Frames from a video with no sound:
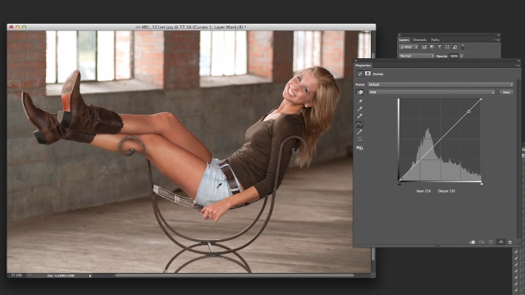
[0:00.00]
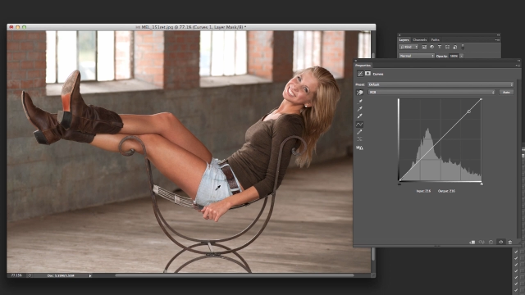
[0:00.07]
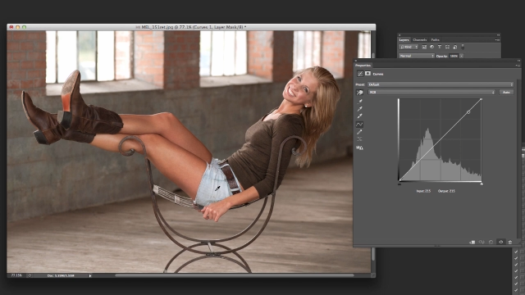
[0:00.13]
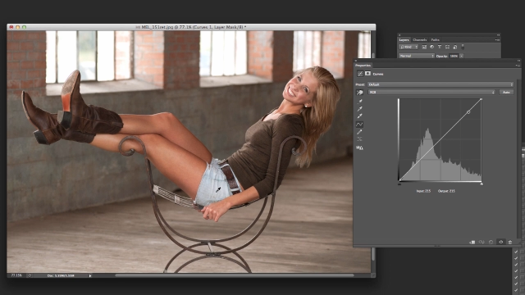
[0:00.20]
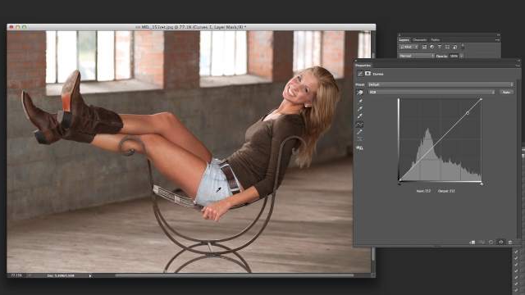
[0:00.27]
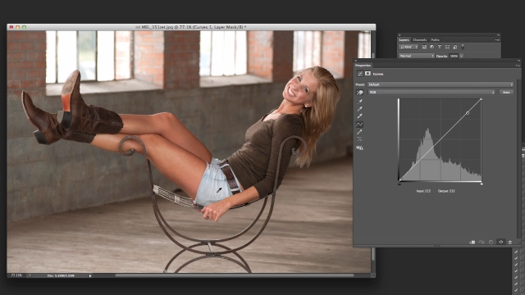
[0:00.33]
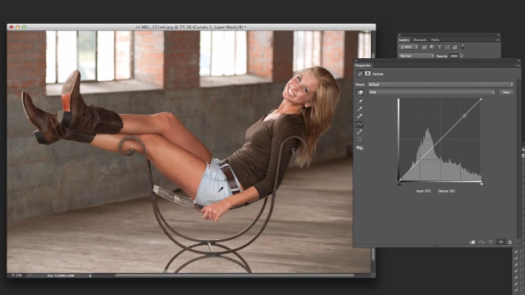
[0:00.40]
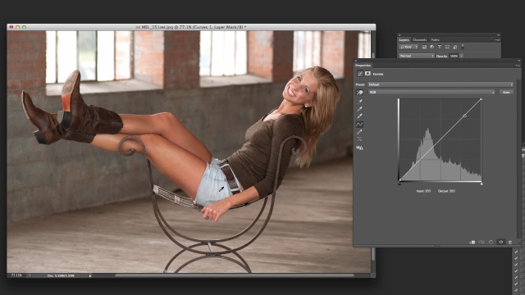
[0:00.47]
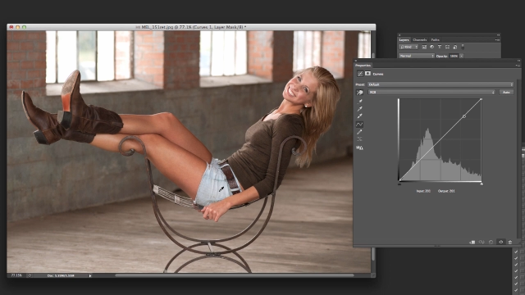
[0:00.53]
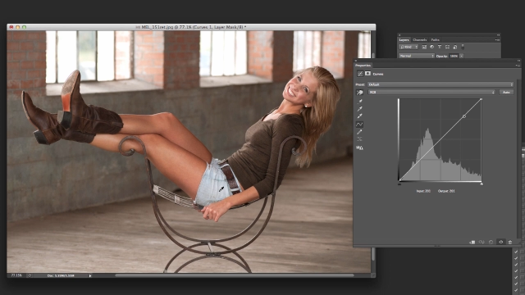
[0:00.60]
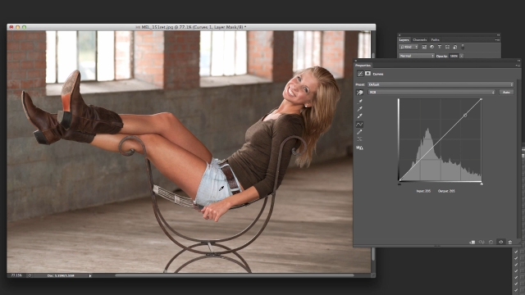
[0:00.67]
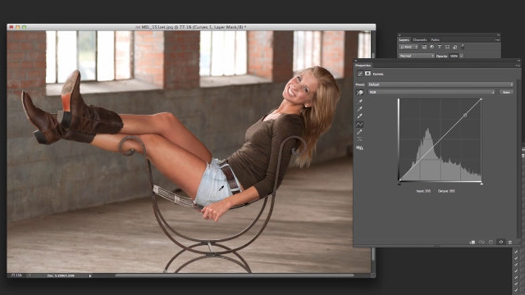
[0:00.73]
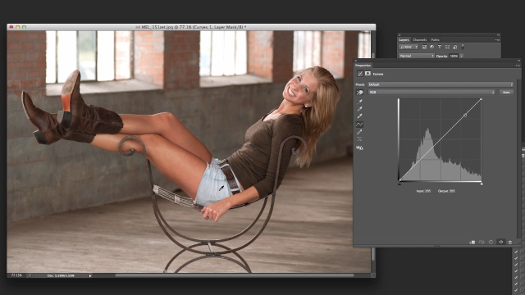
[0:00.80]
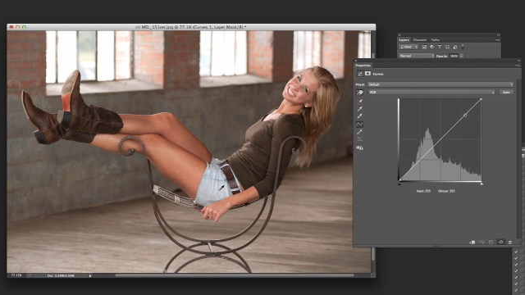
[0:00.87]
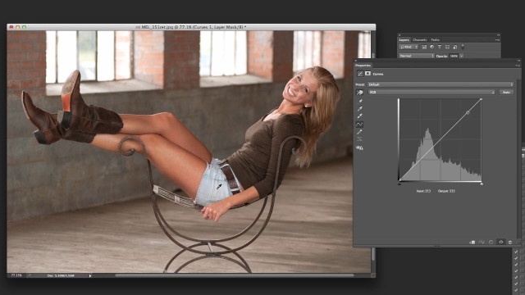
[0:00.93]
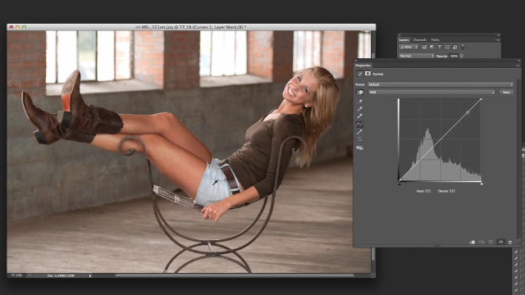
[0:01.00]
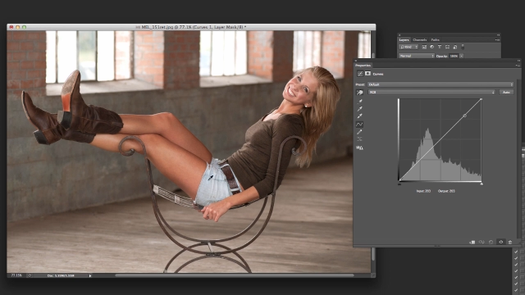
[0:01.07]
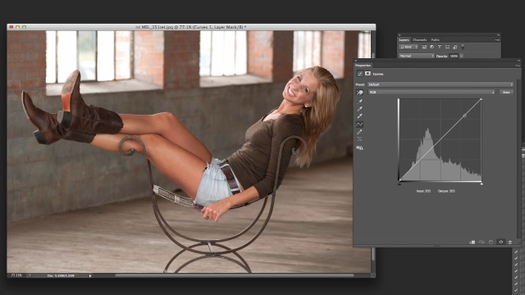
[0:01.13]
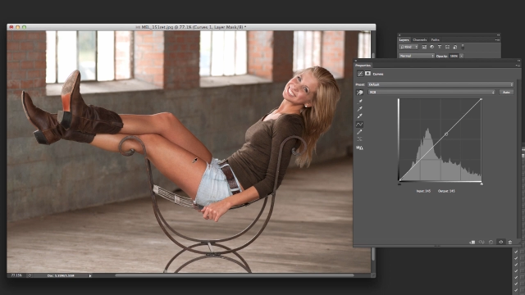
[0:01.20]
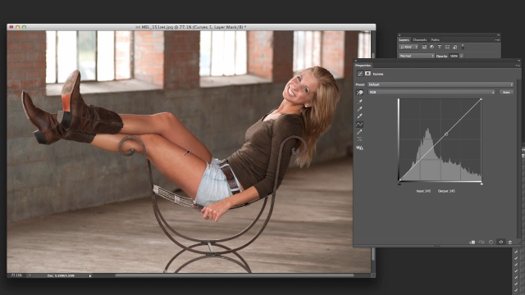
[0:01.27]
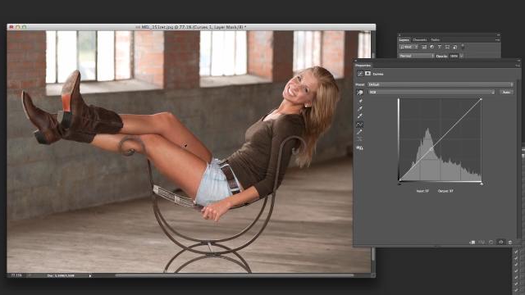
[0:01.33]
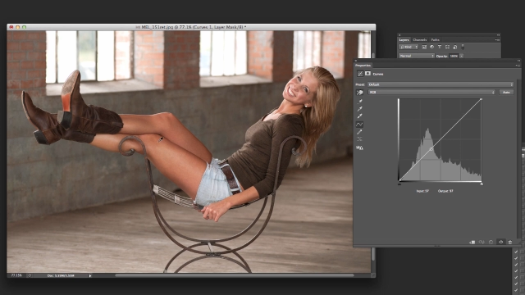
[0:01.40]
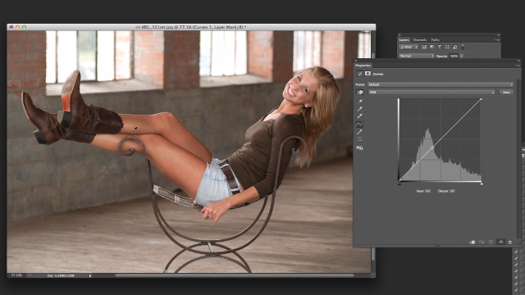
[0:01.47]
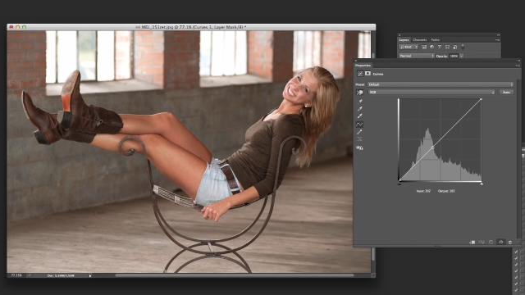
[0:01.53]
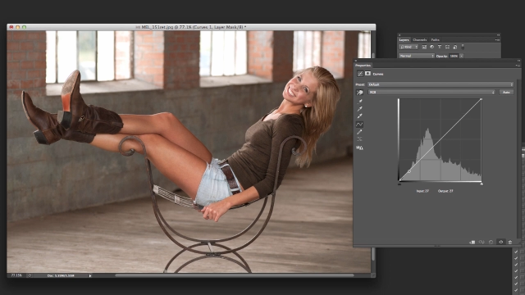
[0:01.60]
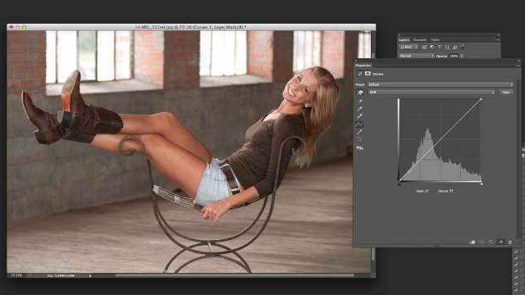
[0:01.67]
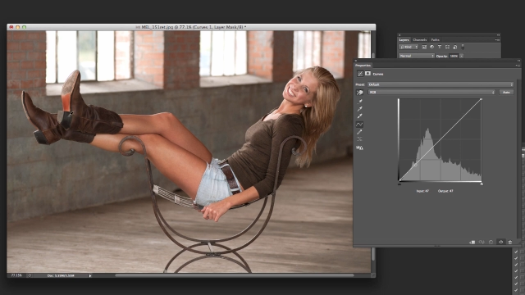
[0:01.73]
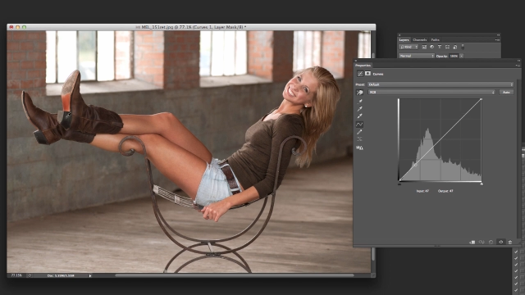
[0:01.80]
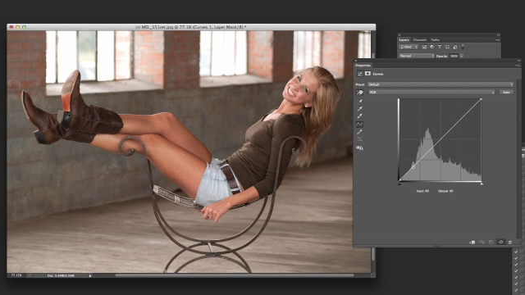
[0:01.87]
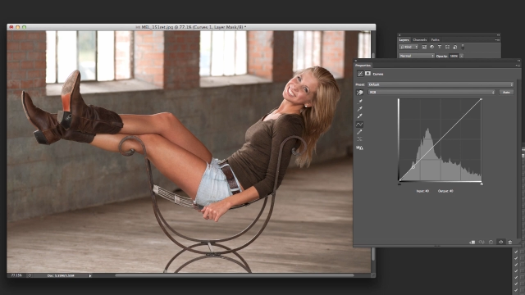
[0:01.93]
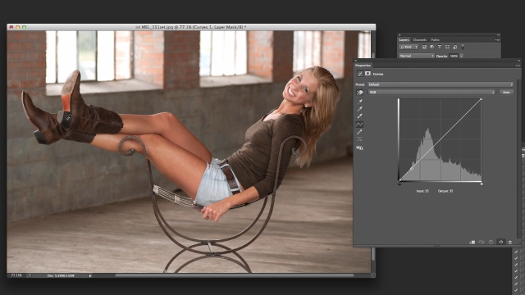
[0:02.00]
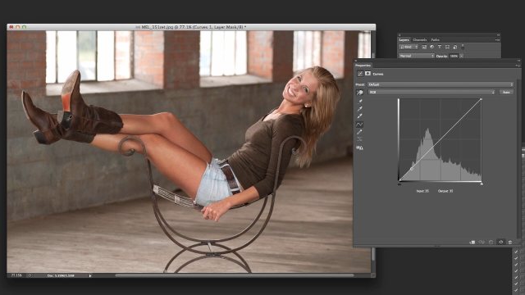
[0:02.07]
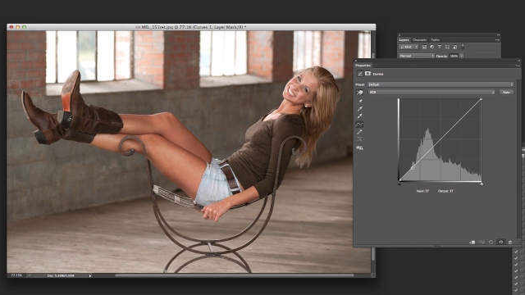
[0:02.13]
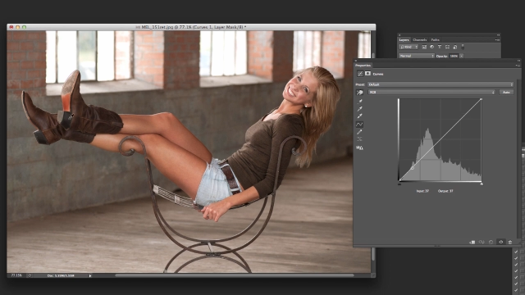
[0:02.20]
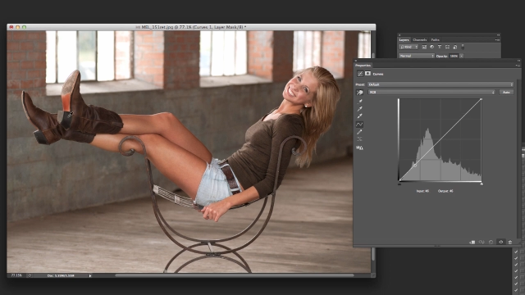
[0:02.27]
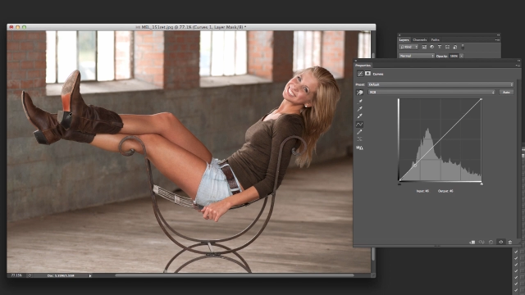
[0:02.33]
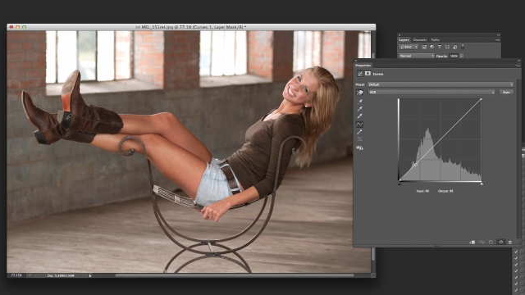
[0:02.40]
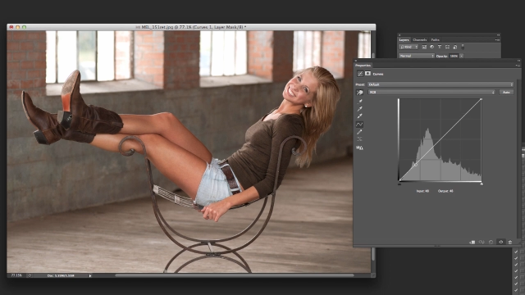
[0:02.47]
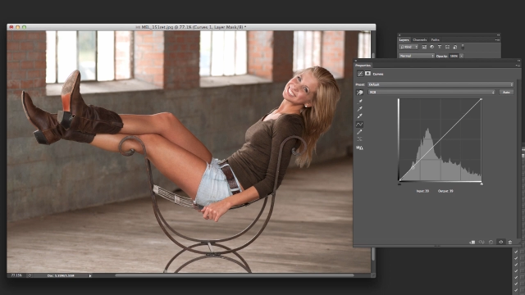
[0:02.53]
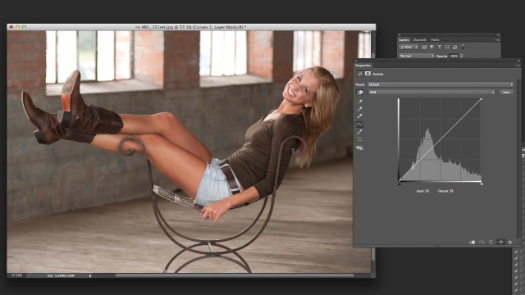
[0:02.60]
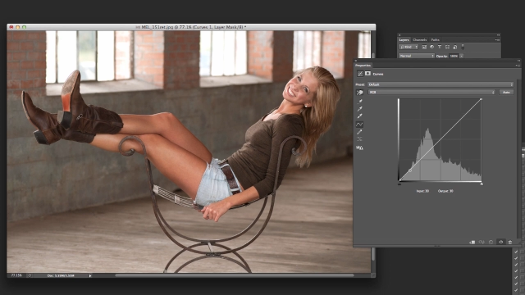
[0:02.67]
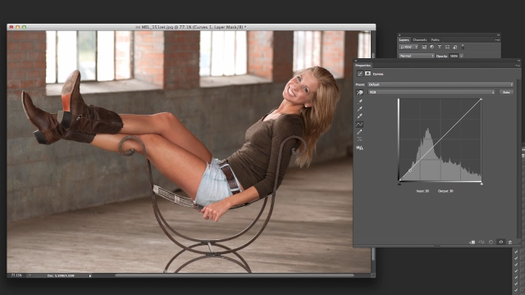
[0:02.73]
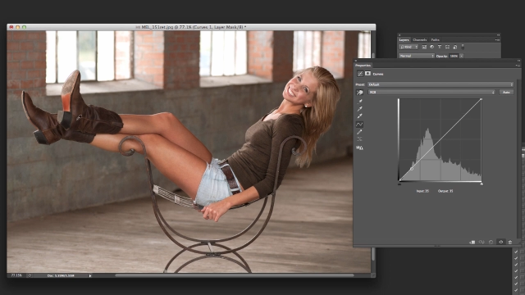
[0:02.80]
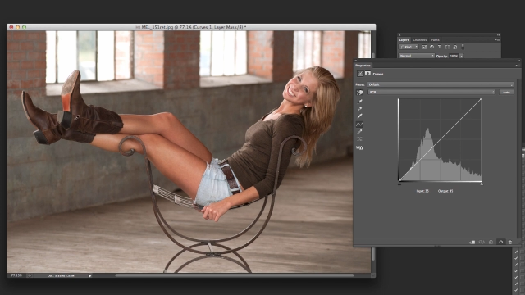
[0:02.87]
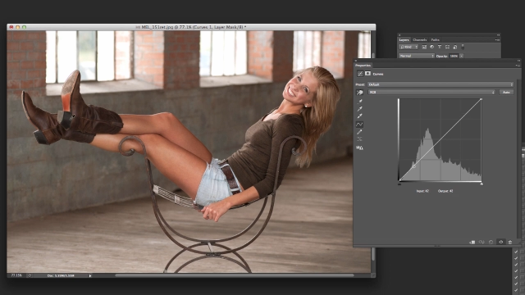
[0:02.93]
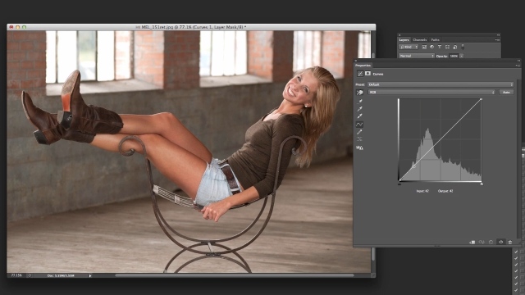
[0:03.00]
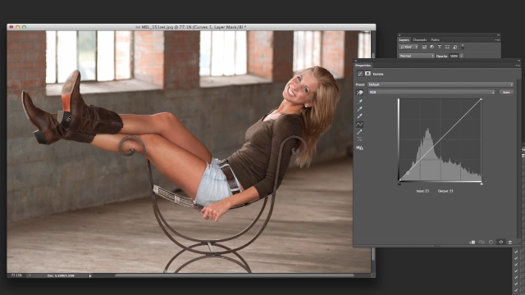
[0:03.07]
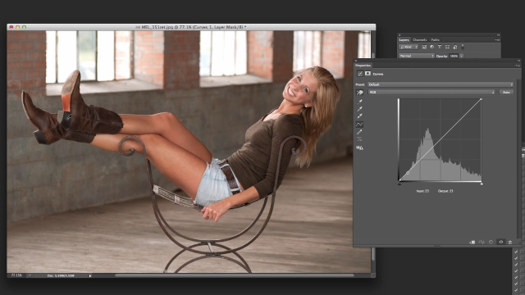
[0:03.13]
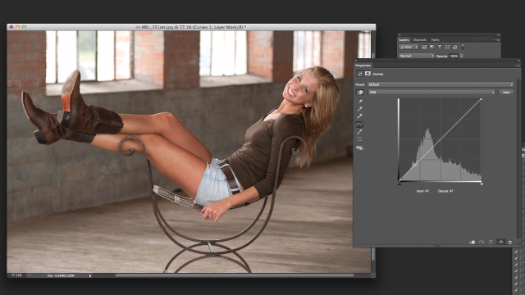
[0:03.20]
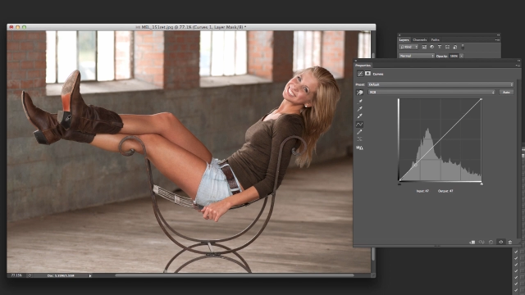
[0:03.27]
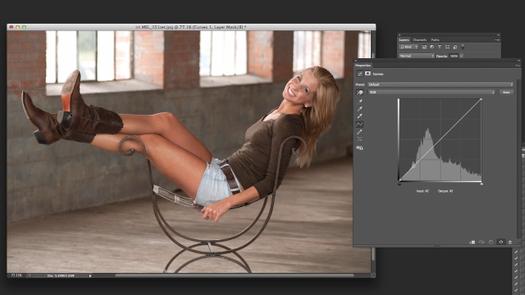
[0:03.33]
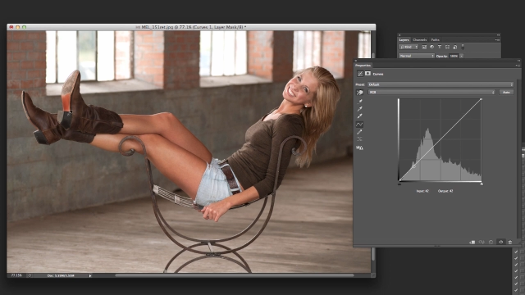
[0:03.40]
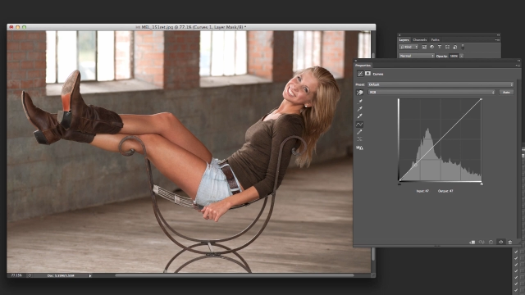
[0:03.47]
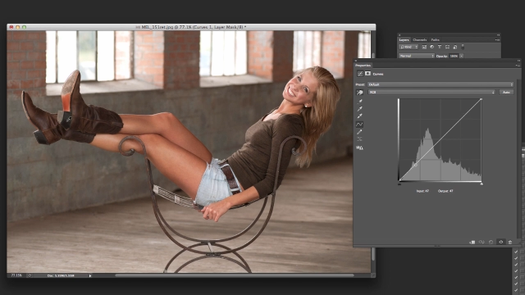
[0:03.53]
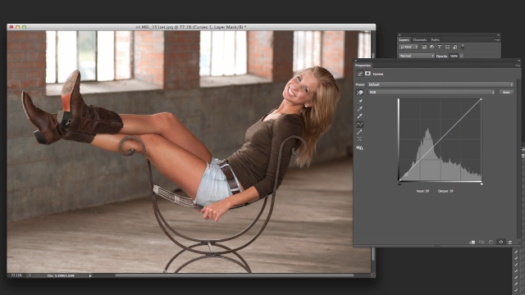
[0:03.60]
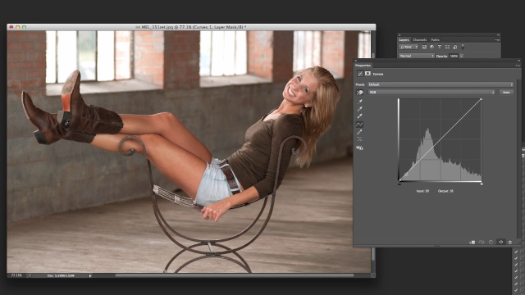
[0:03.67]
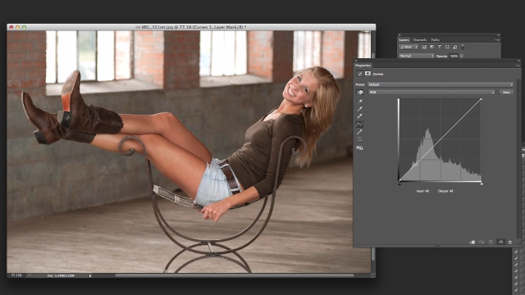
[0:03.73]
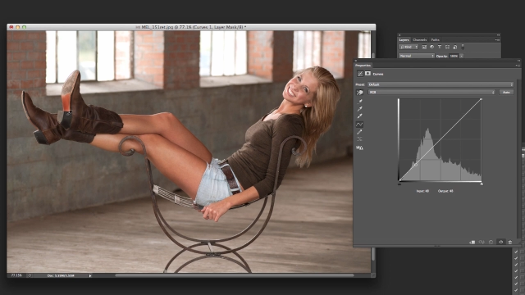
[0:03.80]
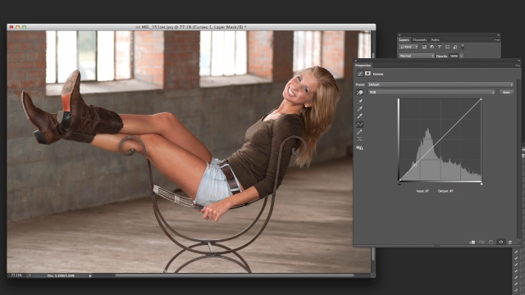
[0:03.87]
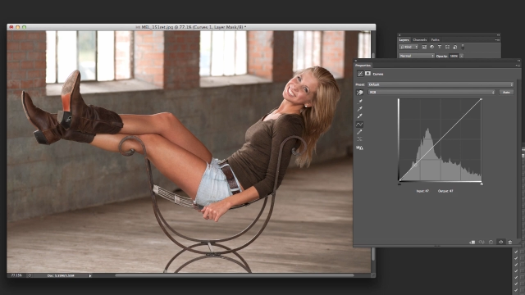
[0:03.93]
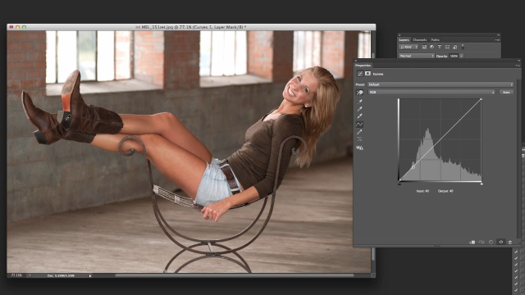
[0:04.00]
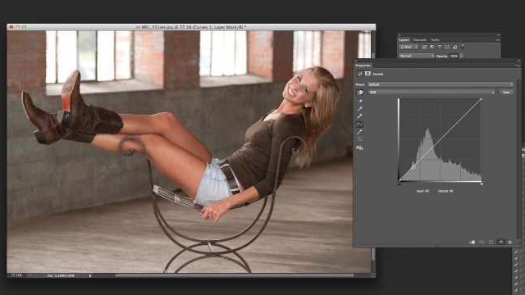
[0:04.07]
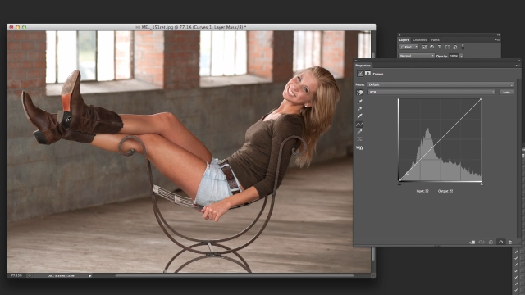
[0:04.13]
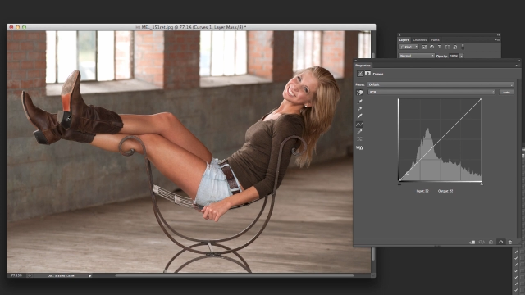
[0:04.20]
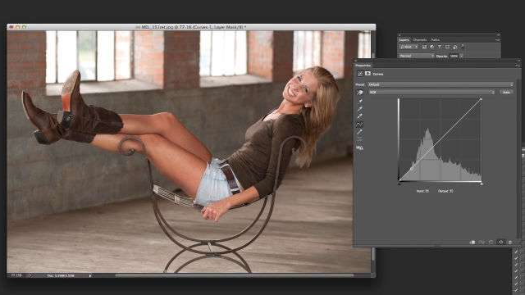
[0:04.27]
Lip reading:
(no speaker visible)